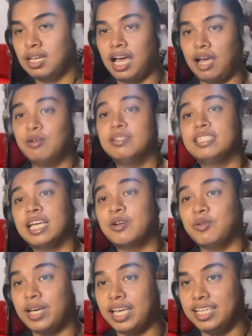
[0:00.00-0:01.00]
I will say
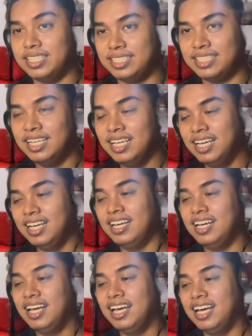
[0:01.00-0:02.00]
quiz.
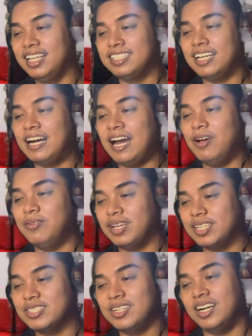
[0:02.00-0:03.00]
It's a
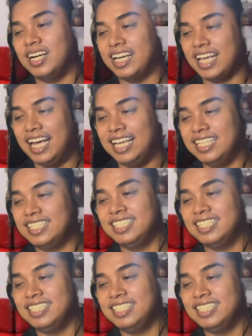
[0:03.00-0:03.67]
wait, sorry guys.